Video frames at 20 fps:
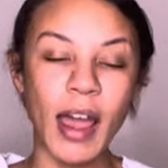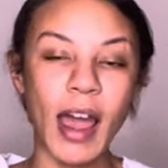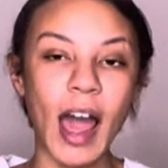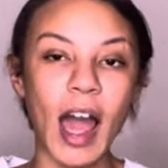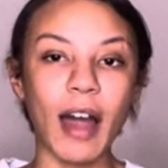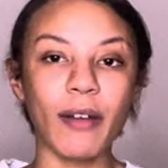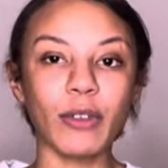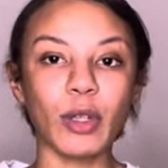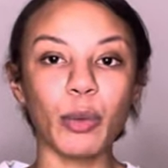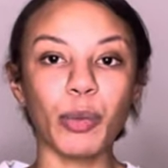I
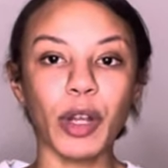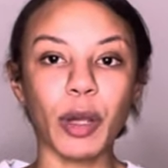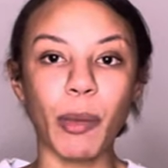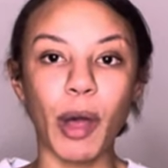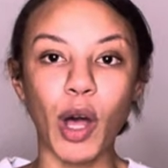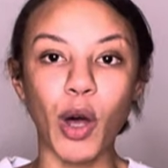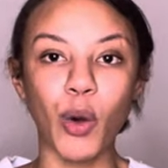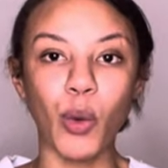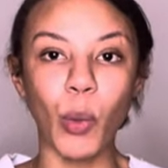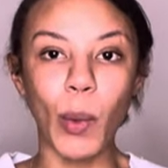have to bring my
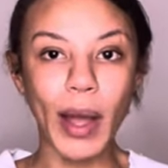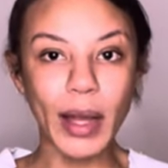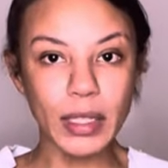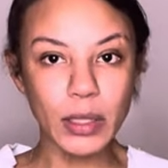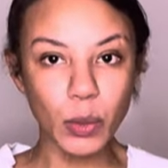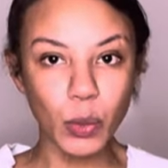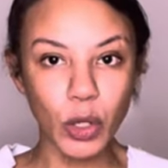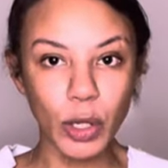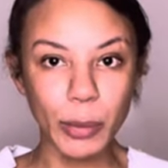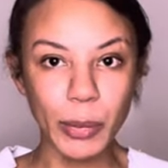own wax
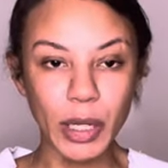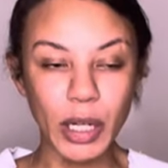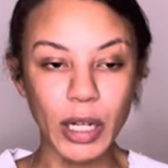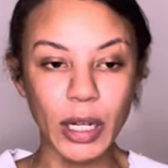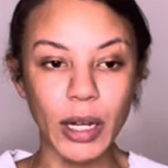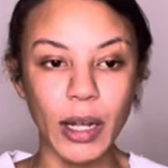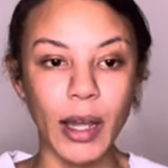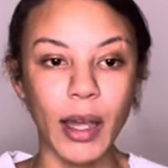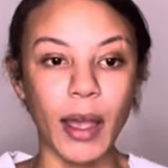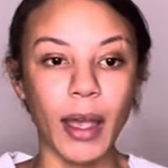warmer,